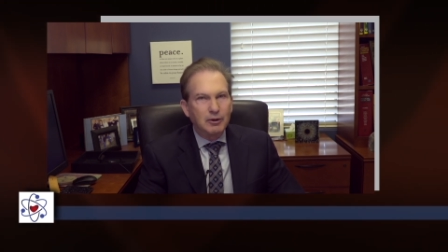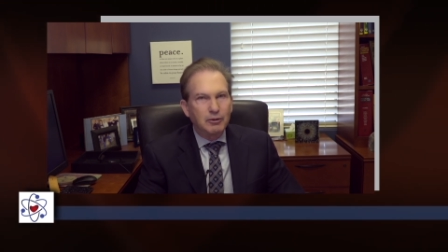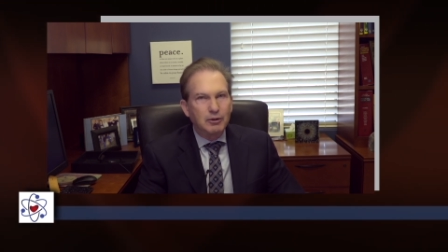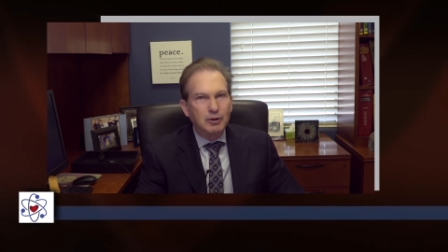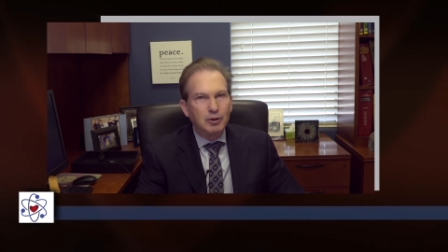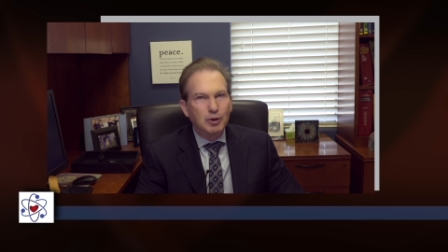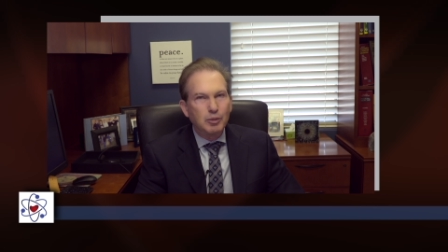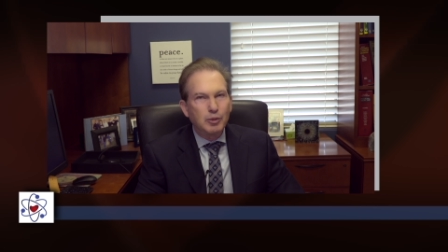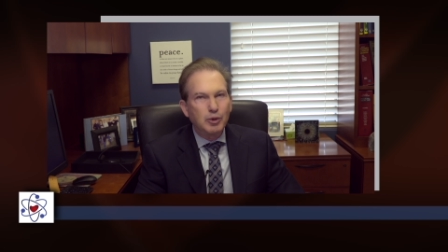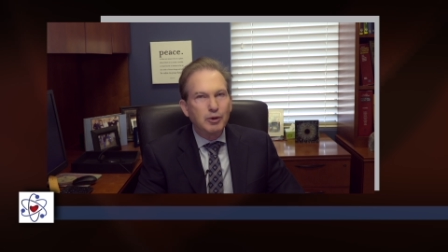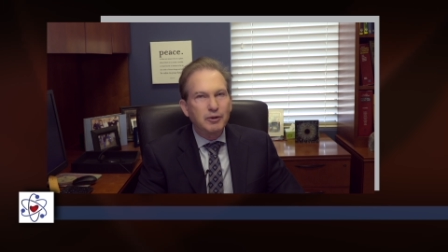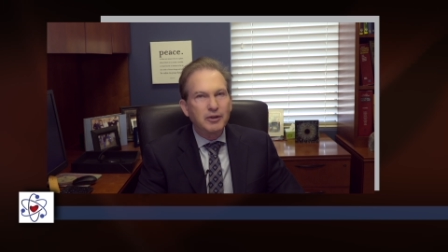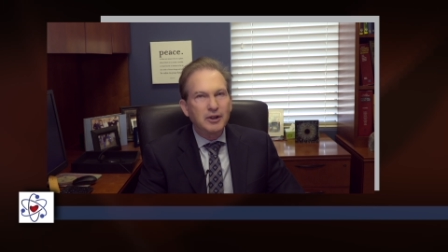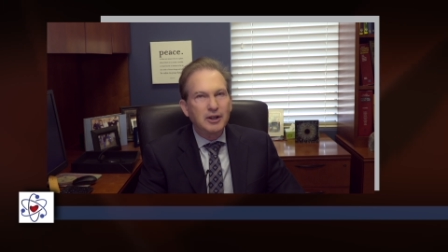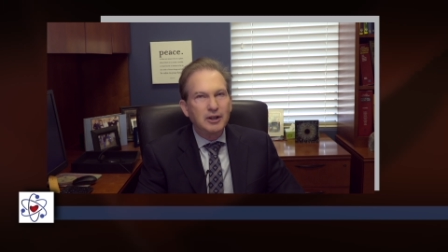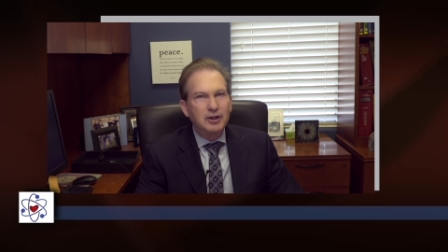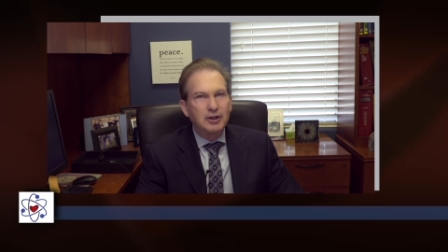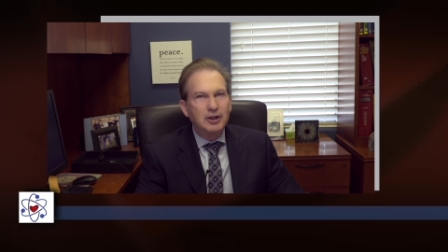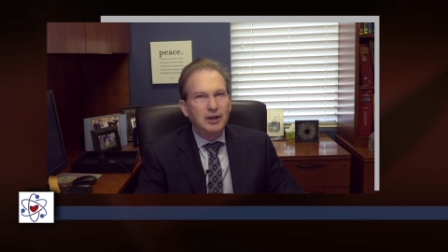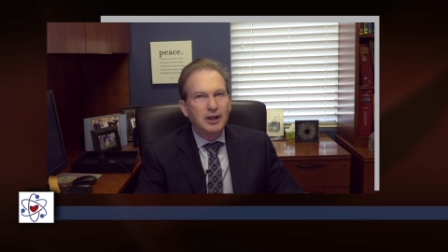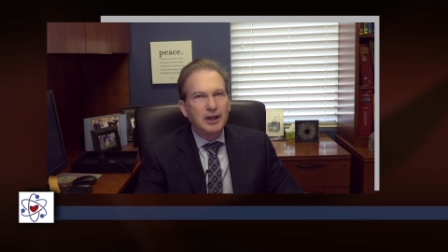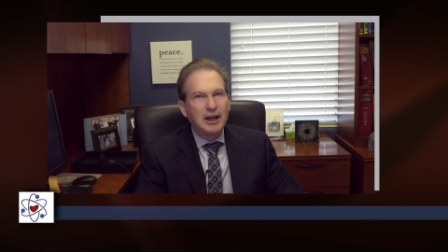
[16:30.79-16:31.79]
We remove
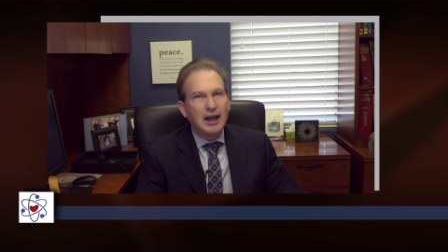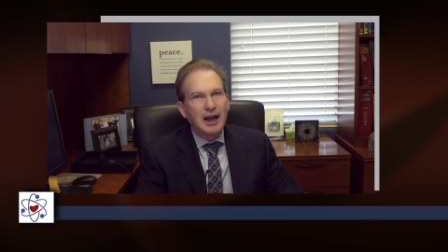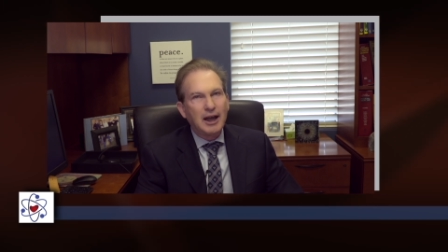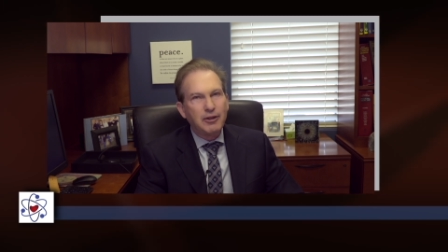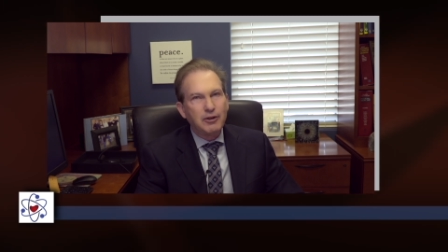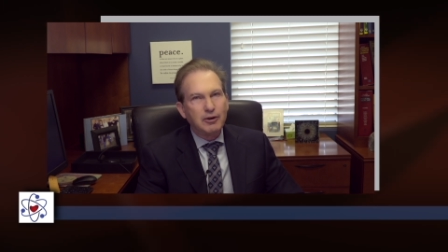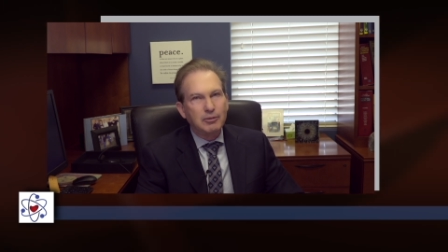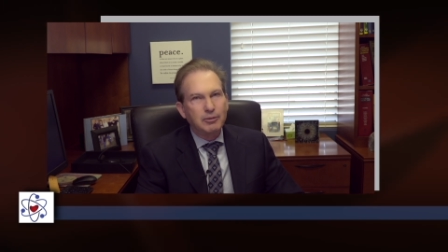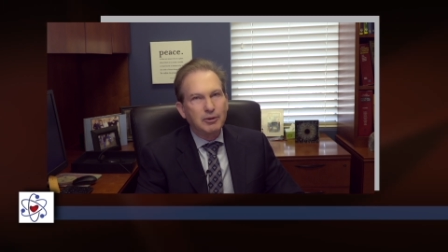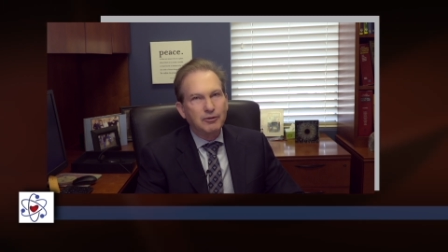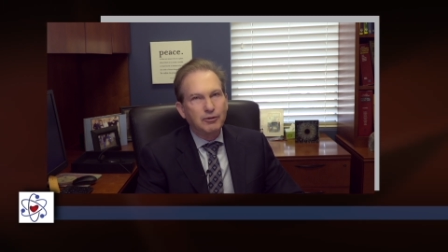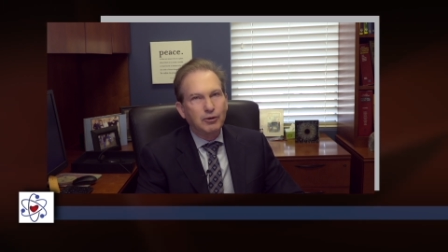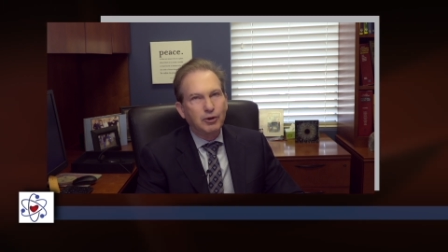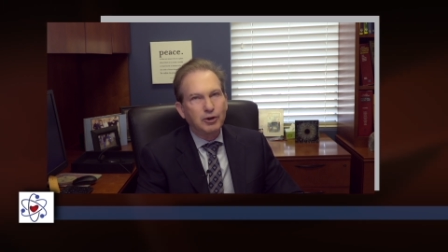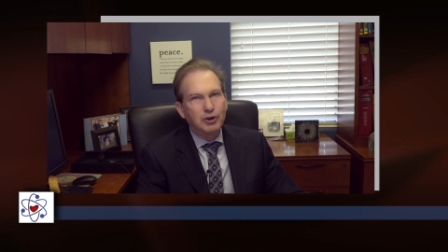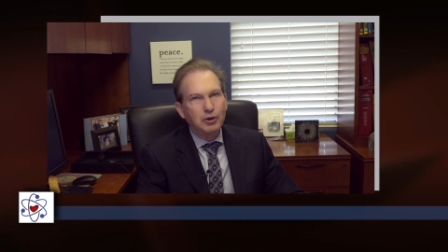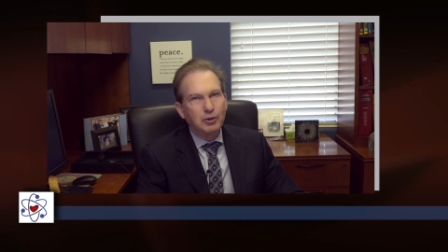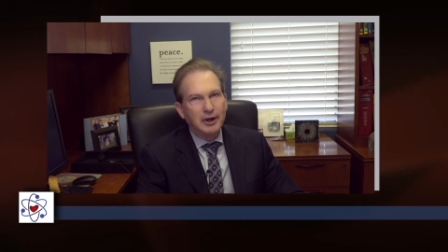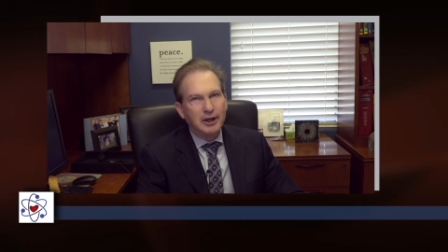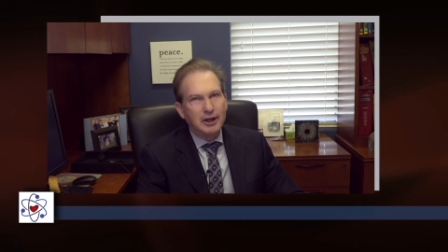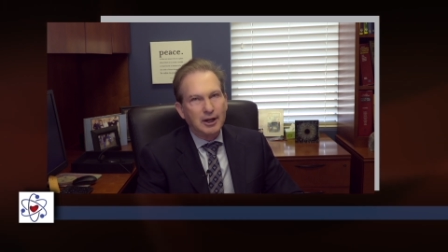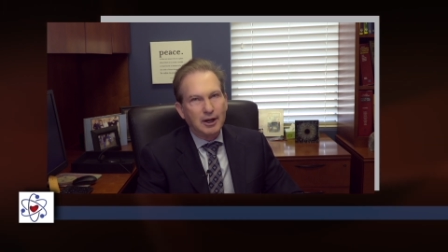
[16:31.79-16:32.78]
the catheter before
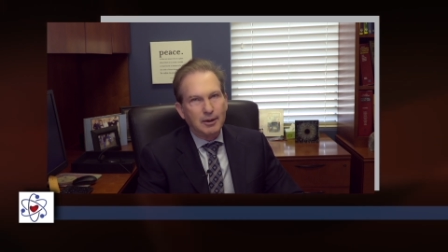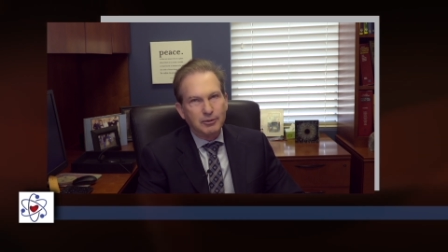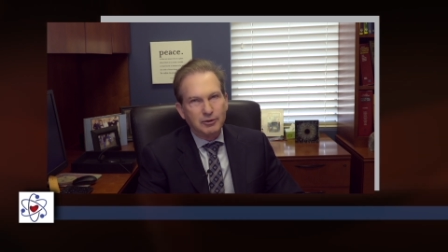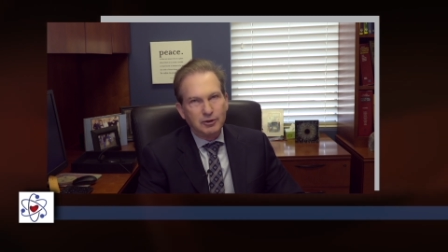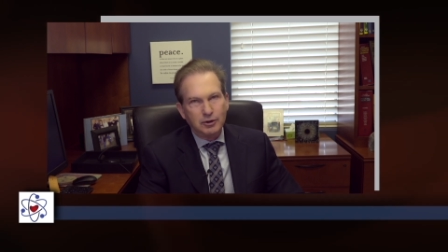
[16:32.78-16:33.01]
you wake up.